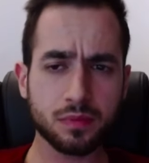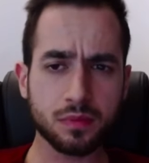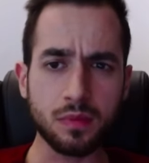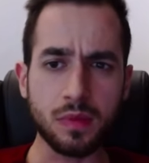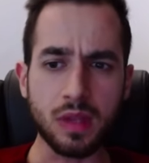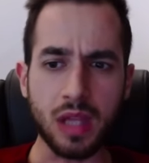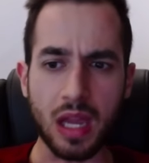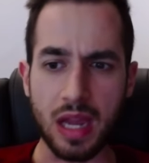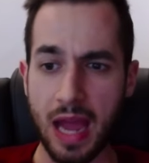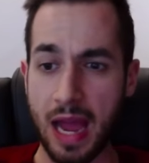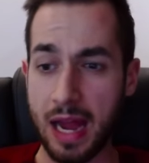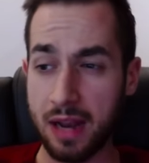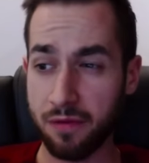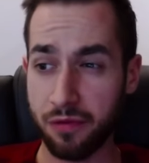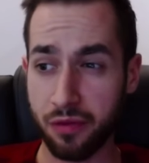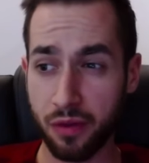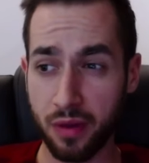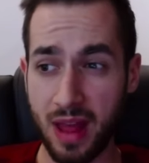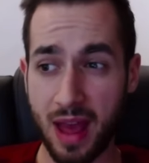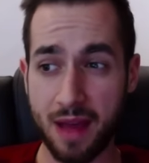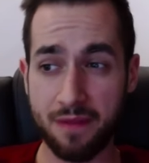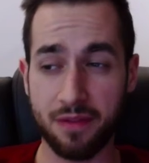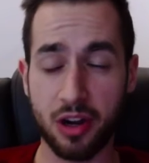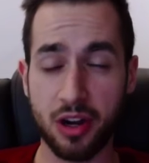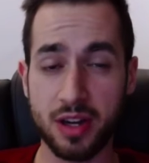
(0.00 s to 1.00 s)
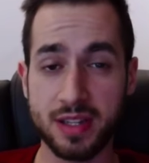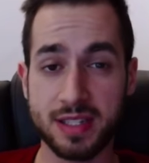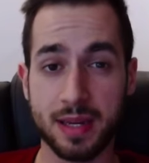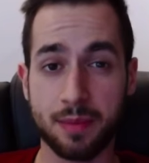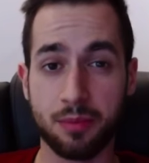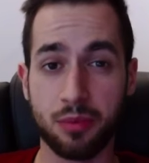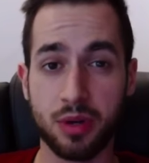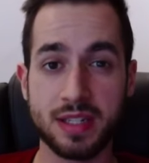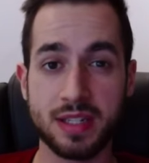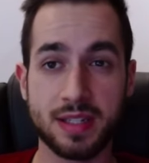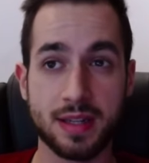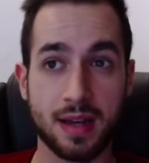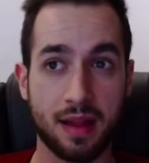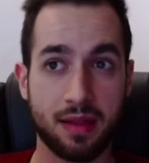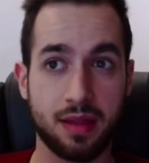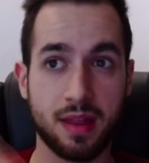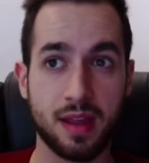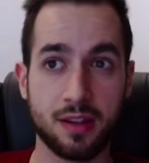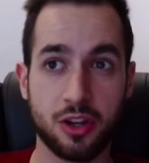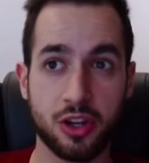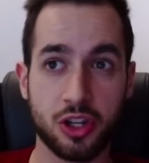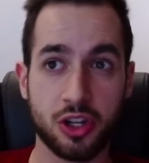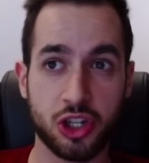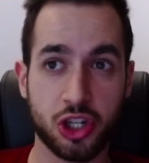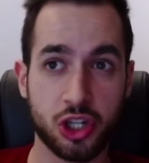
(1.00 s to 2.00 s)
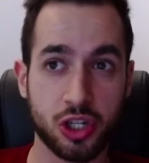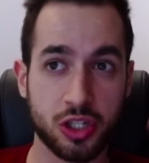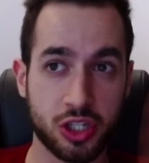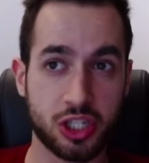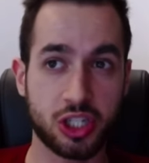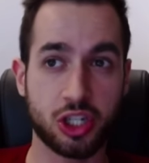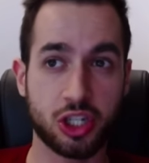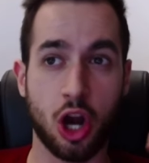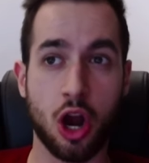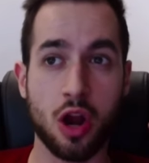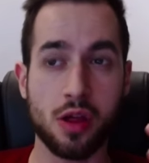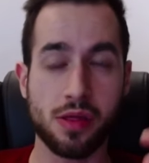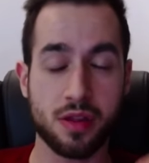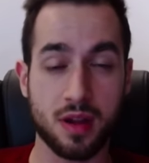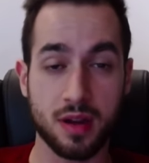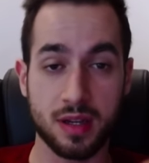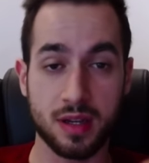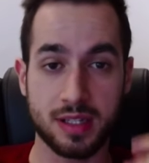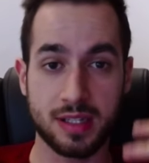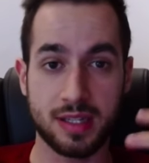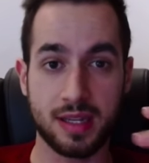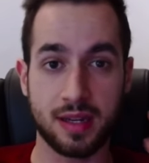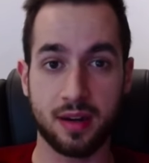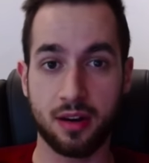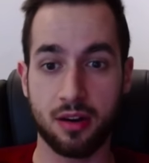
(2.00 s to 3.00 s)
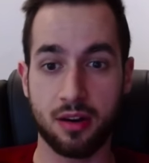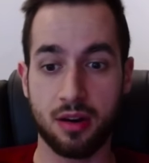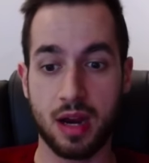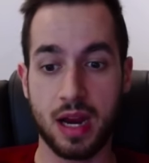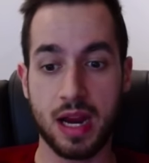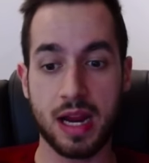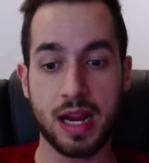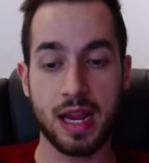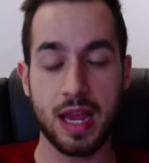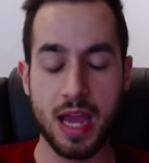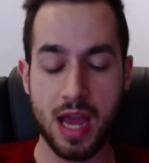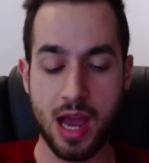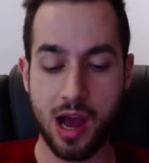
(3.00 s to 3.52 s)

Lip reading: And for that very same reason, I think you should start considering